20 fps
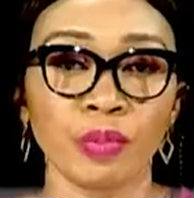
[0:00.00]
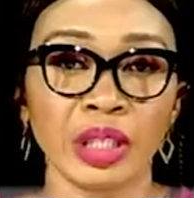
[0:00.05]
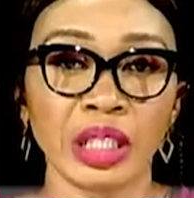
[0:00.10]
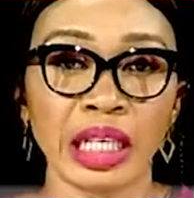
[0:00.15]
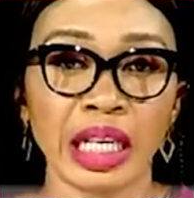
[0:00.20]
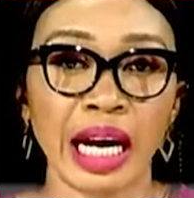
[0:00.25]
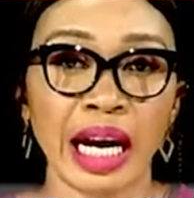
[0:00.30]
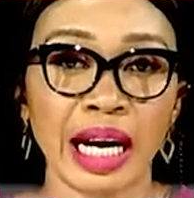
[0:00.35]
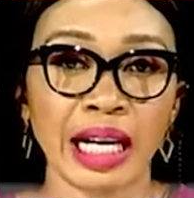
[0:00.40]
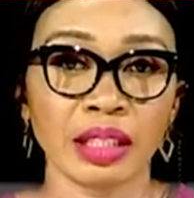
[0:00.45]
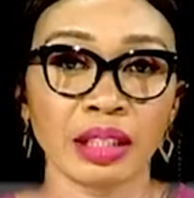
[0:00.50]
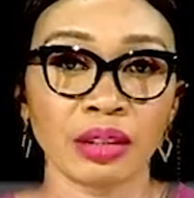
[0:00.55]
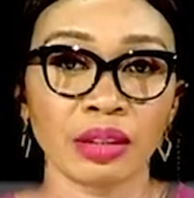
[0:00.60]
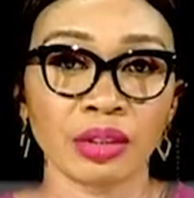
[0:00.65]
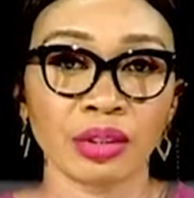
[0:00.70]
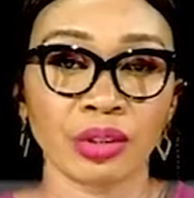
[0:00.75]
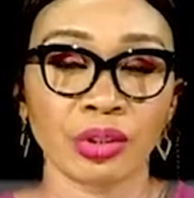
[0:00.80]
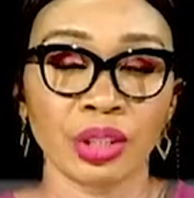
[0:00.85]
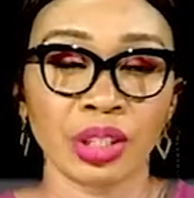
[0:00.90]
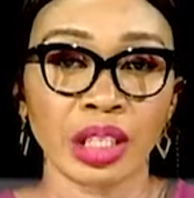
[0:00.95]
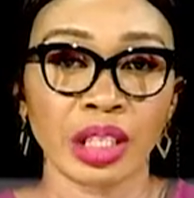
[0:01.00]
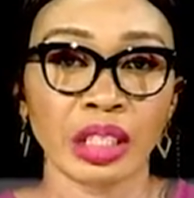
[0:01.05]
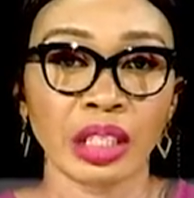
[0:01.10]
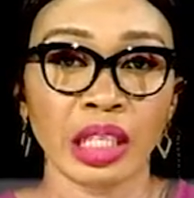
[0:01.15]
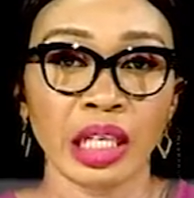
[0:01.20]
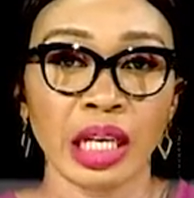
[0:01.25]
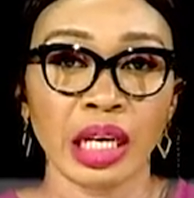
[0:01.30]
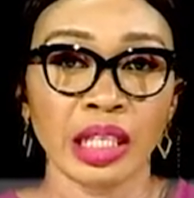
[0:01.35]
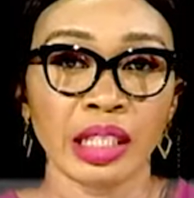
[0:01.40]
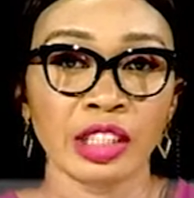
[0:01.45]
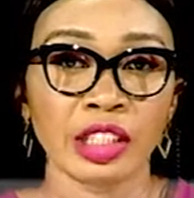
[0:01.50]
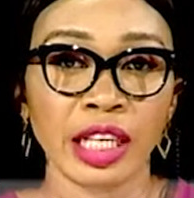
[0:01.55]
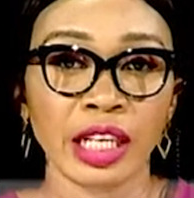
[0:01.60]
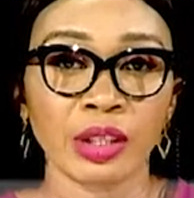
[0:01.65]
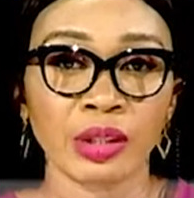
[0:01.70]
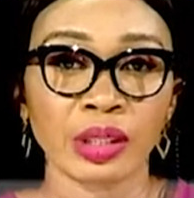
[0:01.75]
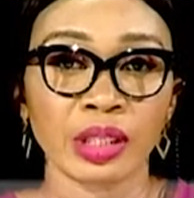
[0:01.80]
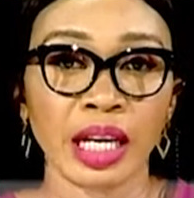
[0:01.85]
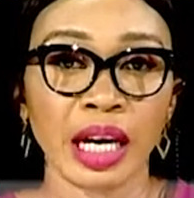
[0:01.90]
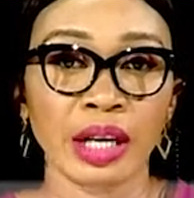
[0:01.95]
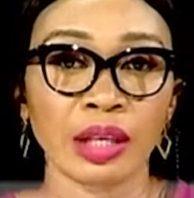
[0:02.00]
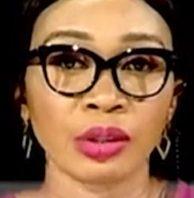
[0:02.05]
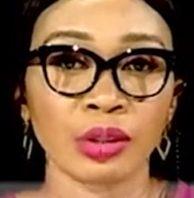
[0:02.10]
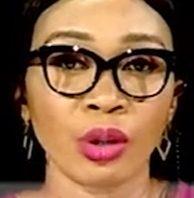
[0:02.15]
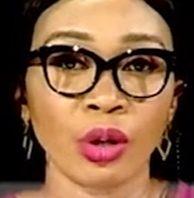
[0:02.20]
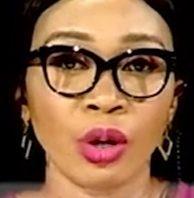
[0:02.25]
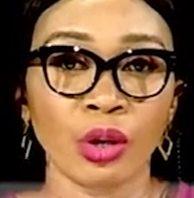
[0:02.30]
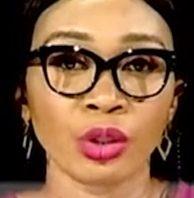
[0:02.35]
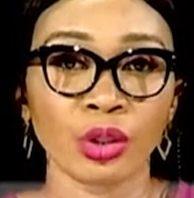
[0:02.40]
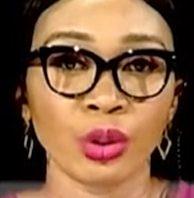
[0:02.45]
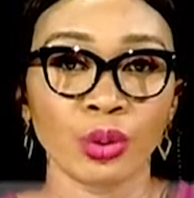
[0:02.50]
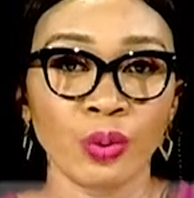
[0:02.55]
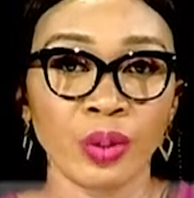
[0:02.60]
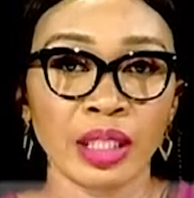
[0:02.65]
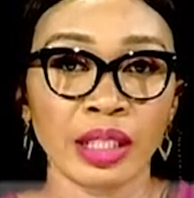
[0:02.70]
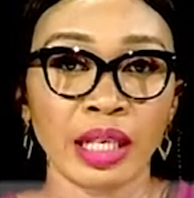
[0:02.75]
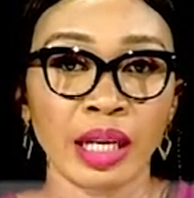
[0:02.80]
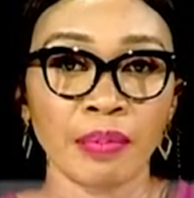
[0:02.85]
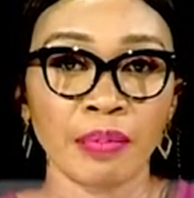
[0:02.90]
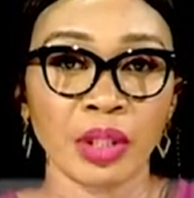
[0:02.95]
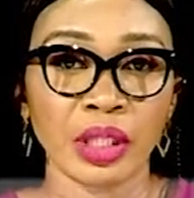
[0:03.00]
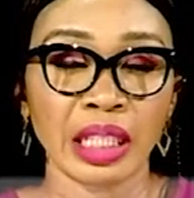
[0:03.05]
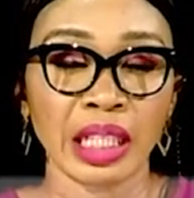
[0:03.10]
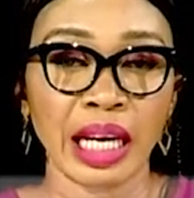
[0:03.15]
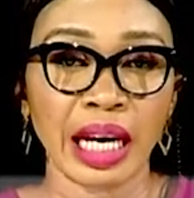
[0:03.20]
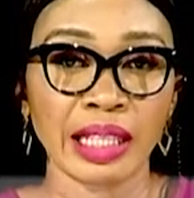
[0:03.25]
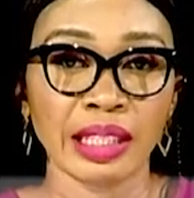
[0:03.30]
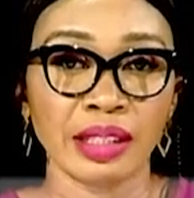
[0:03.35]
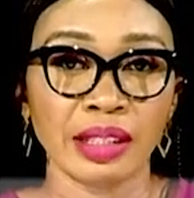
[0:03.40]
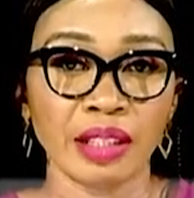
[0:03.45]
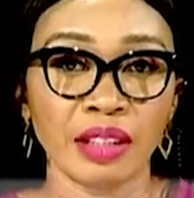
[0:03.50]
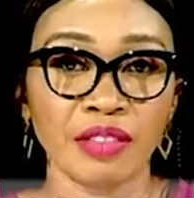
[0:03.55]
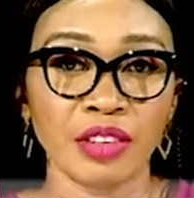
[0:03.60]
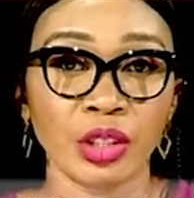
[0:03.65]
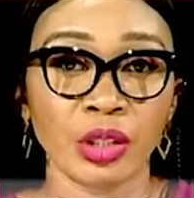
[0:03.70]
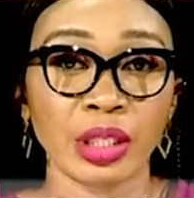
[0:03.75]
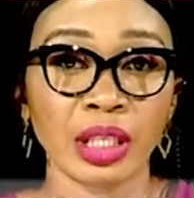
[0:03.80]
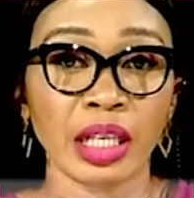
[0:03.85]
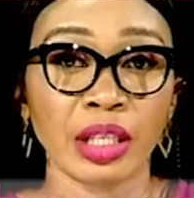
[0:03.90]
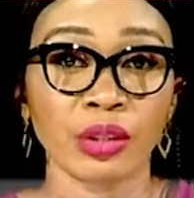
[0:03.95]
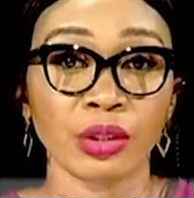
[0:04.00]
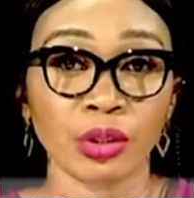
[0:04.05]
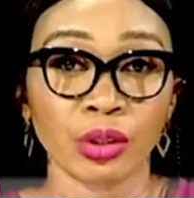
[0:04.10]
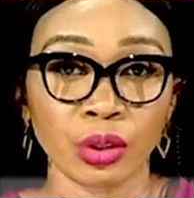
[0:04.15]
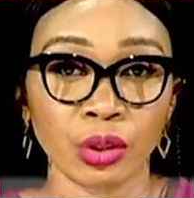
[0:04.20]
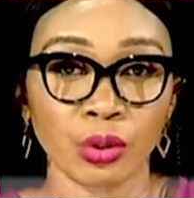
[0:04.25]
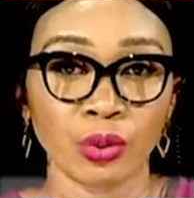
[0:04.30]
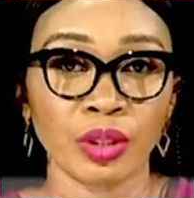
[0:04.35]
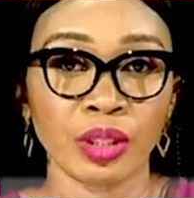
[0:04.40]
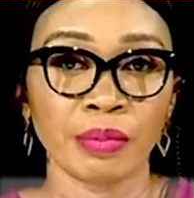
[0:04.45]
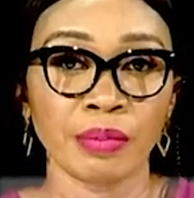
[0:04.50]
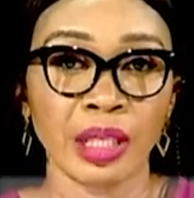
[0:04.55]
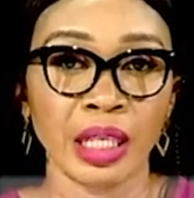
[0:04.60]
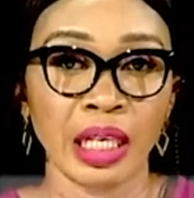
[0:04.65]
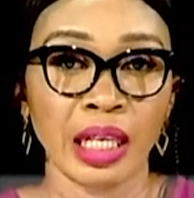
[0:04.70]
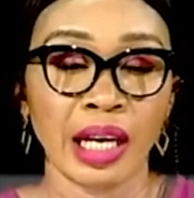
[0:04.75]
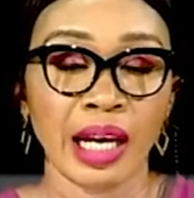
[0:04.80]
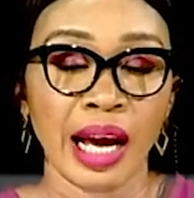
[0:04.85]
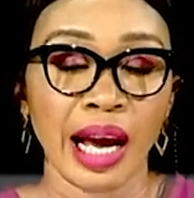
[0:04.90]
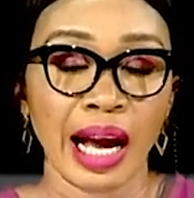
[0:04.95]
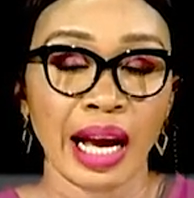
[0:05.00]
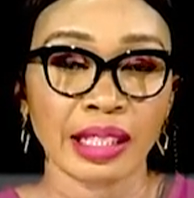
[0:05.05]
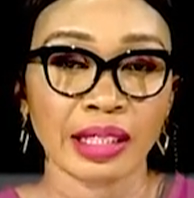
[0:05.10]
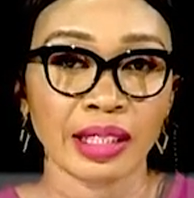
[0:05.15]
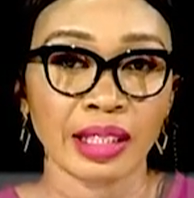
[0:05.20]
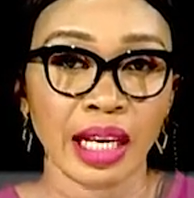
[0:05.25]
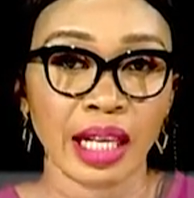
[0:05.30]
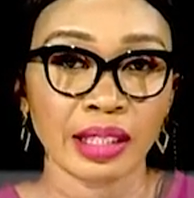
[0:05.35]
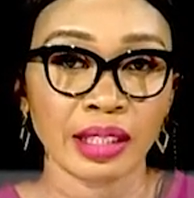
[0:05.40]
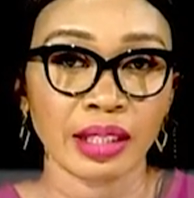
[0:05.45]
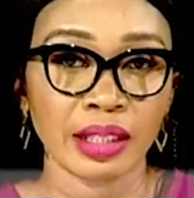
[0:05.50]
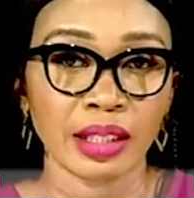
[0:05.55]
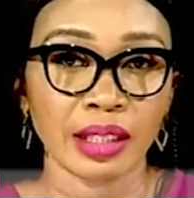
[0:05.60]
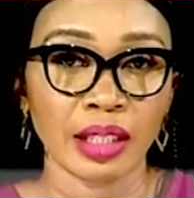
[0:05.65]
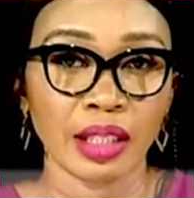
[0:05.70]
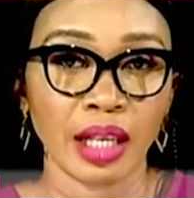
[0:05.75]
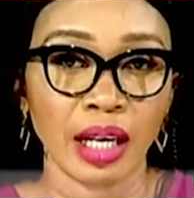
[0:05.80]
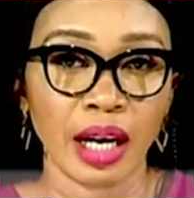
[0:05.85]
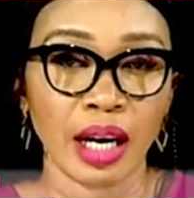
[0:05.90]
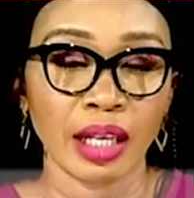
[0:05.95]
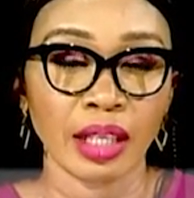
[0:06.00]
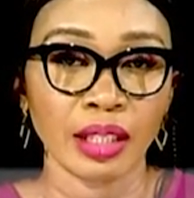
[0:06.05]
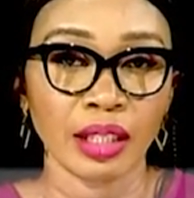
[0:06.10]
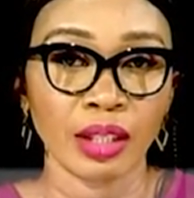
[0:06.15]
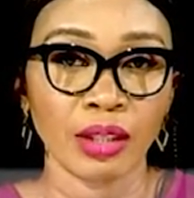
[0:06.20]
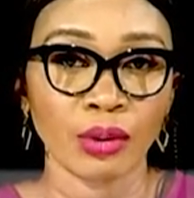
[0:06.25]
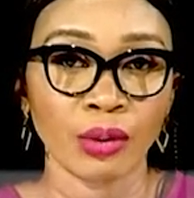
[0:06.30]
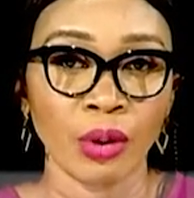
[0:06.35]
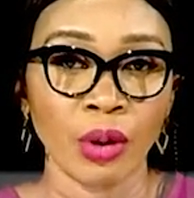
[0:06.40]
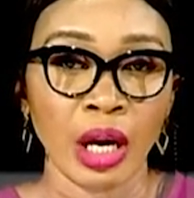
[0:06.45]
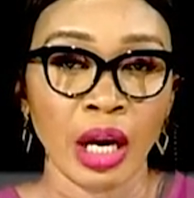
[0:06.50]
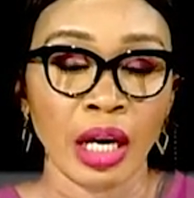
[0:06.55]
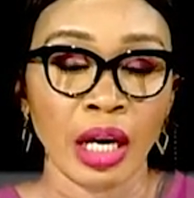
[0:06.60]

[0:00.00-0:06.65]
media handles. You can check us out on Twitter, Moneyline TV. You can also tweet me at Nancy Ilo